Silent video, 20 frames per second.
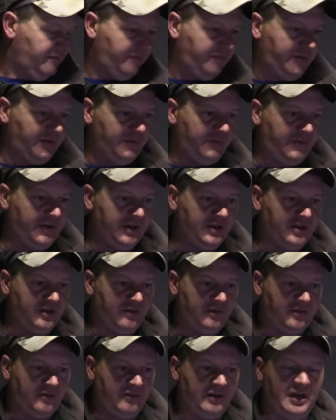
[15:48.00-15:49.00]
for fishing
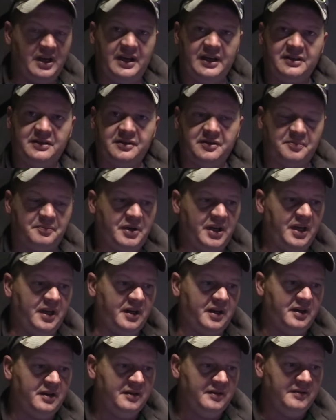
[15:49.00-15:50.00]
through the ice is
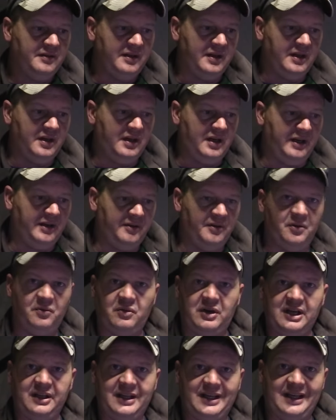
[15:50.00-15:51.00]
pink uh, I don't know
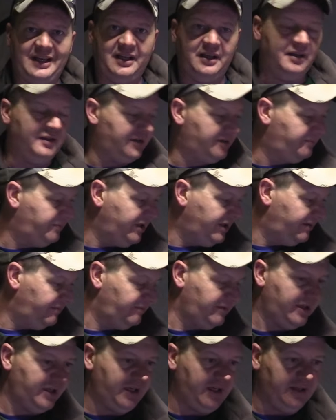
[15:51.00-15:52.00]
why that is but
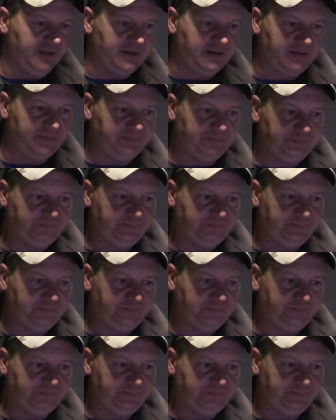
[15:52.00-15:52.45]
it is